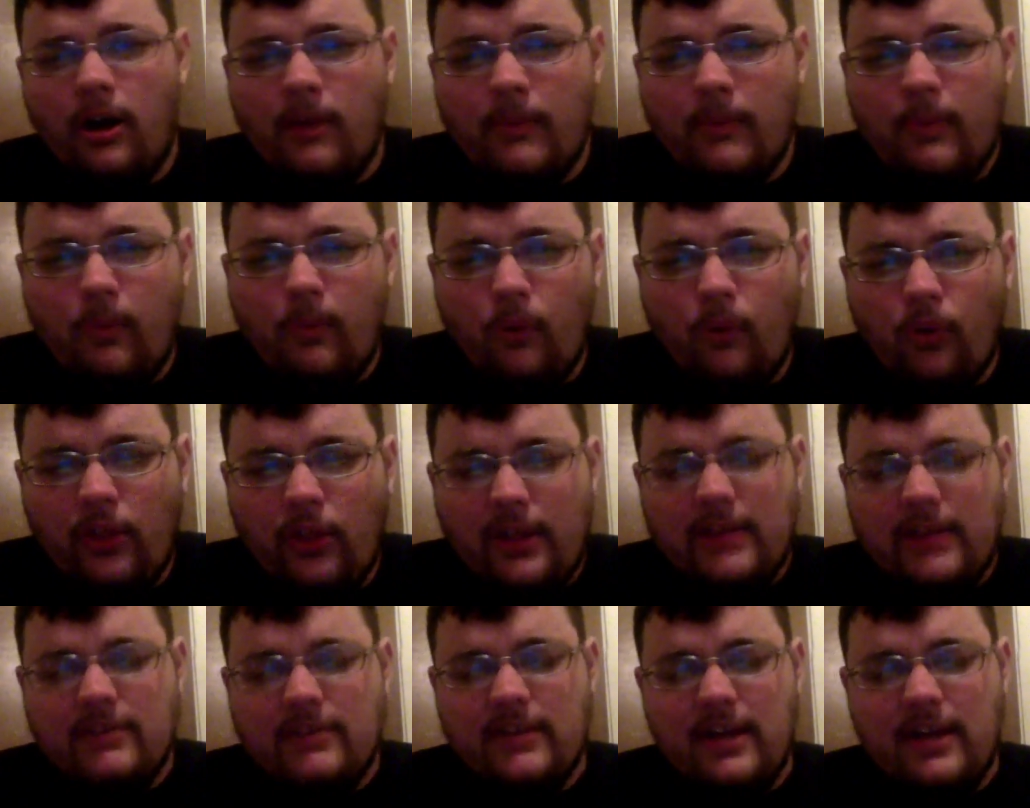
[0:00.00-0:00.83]
Will
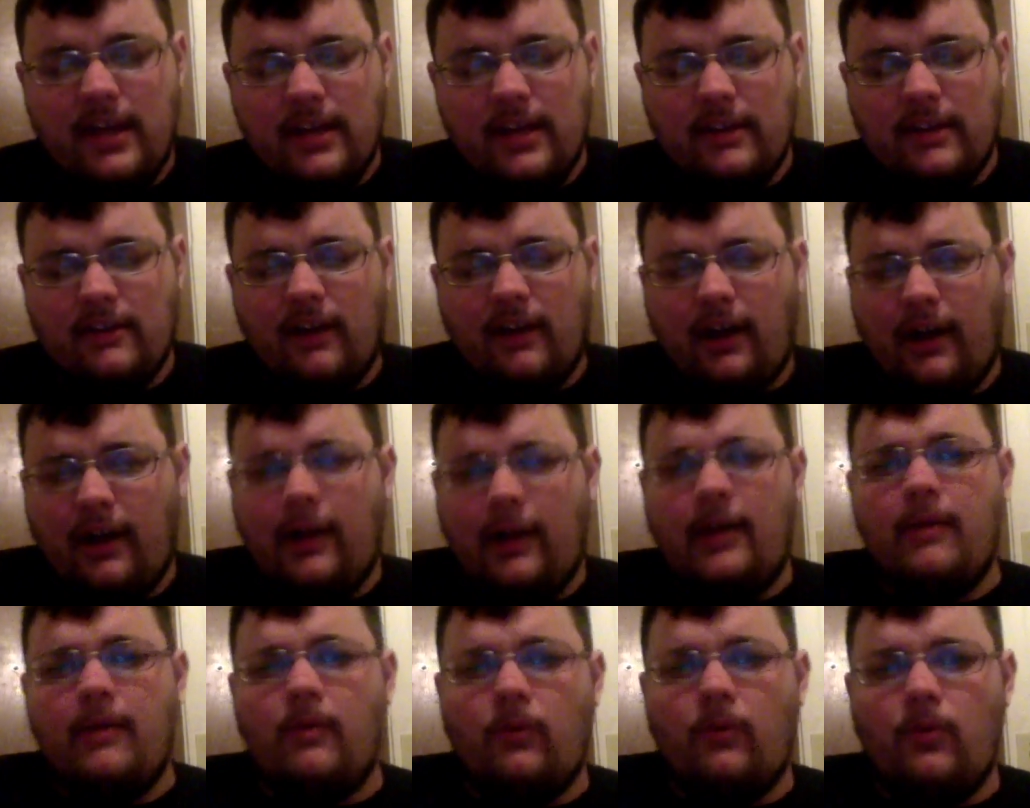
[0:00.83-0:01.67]
it take
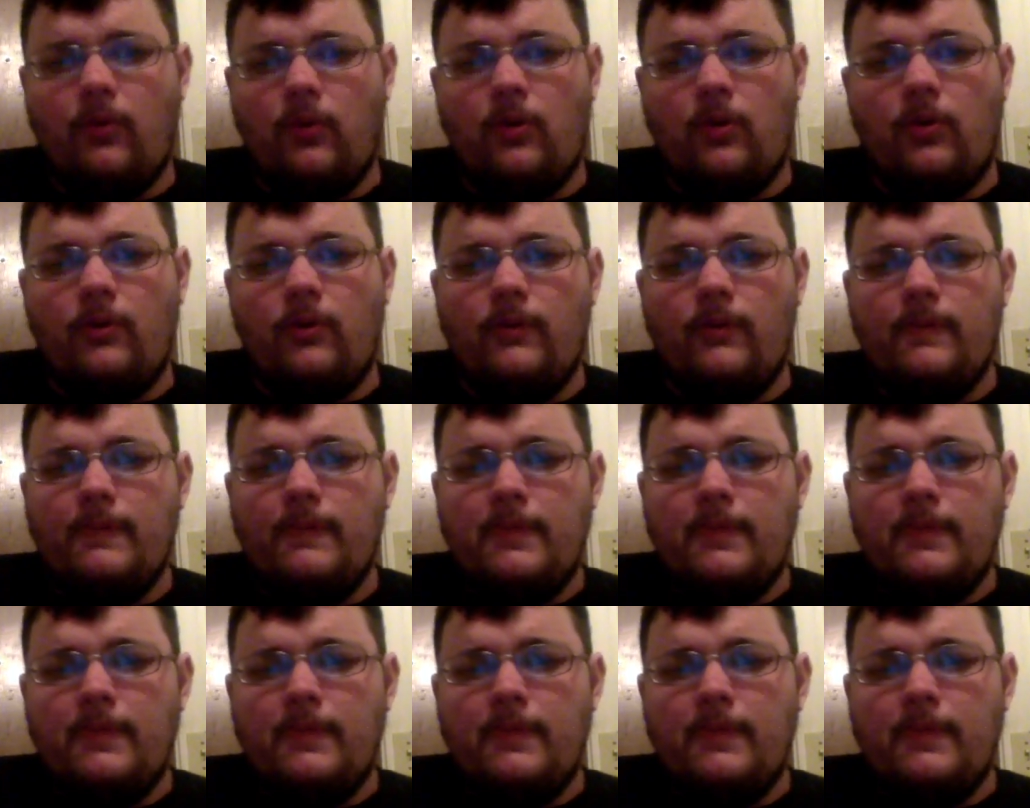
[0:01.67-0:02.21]
time? Will